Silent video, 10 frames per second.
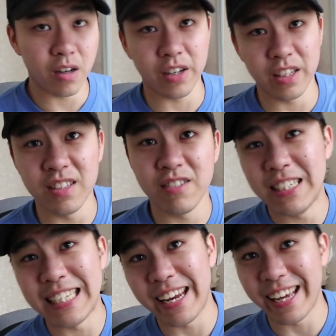Okay, this is
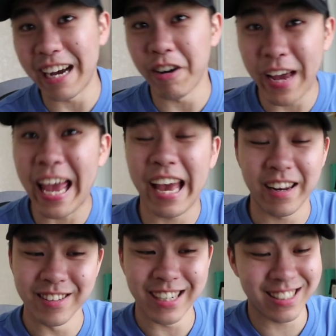really getting out of
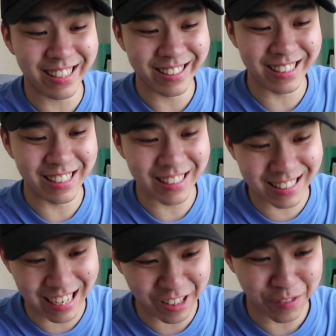hand. You guys can see the
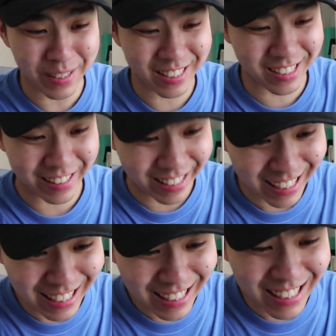side of my screen.
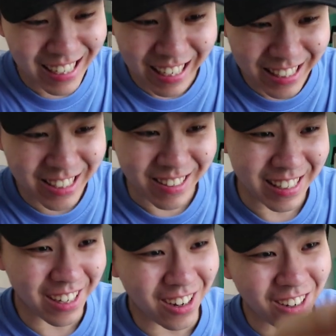
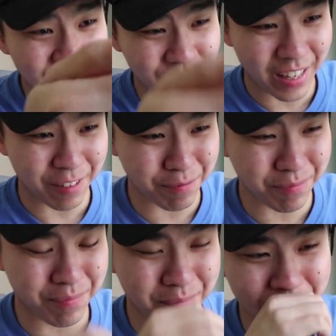Literally all of that.
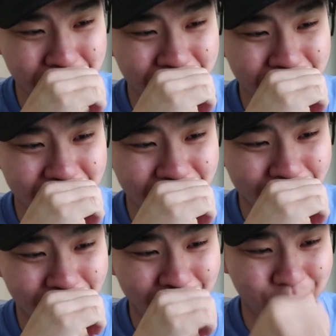
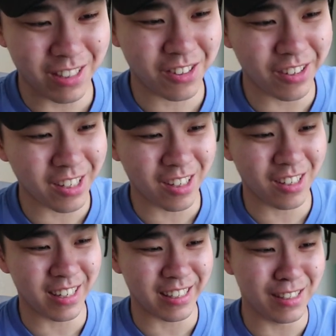Wow, what's going
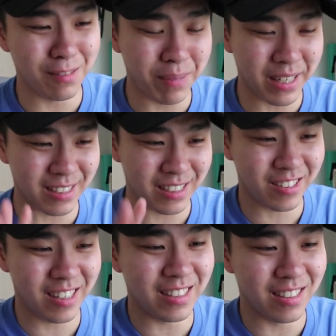on? Like, this bug is
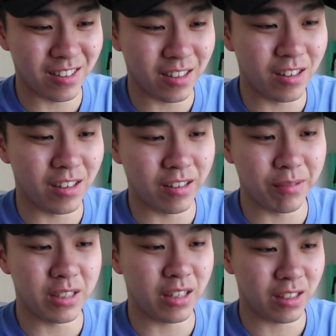crazy. Hold on, let
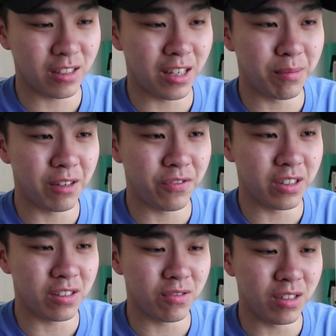me check this Abra
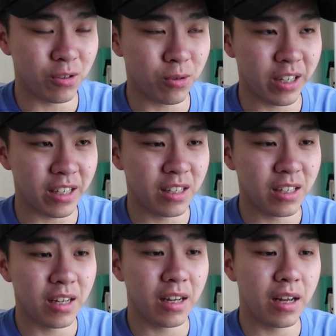first real quick.
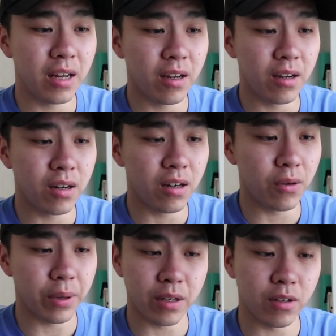
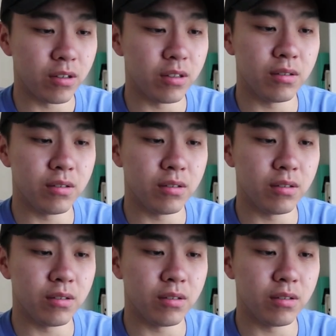Oh wait, no,